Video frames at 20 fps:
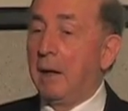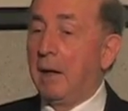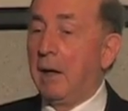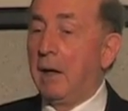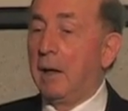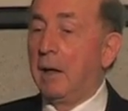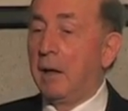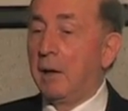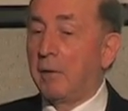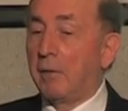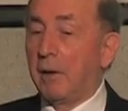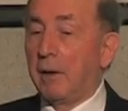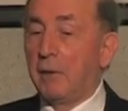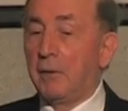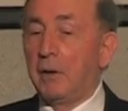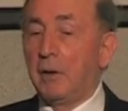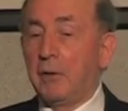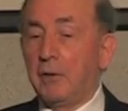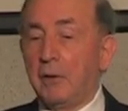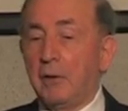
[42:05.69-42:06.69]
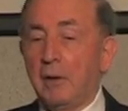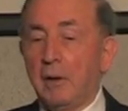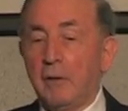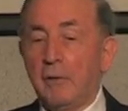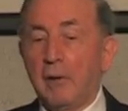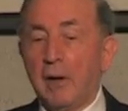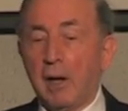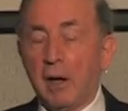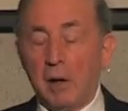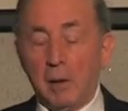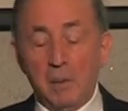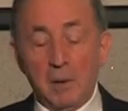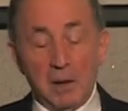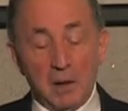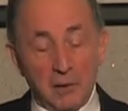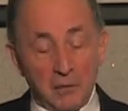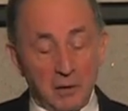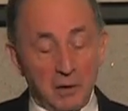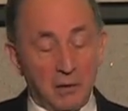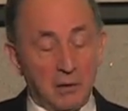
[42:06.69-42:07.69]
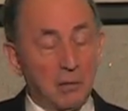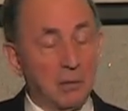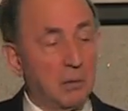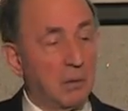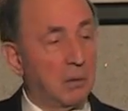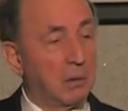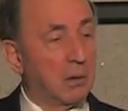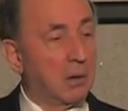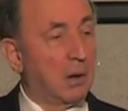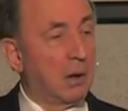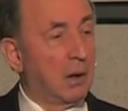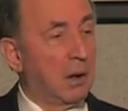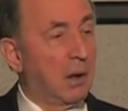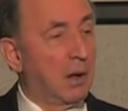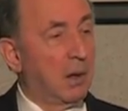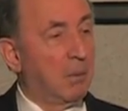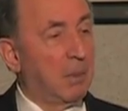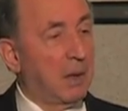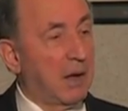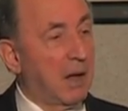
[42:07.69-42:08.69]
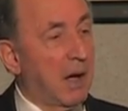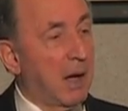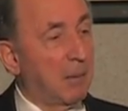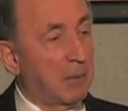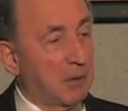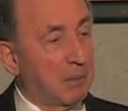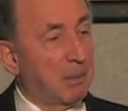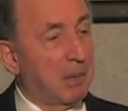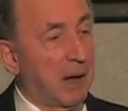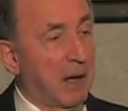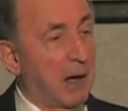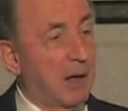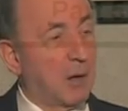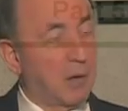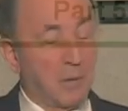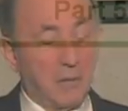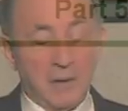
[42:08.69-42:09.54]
in a transition environment as a tool becomes part of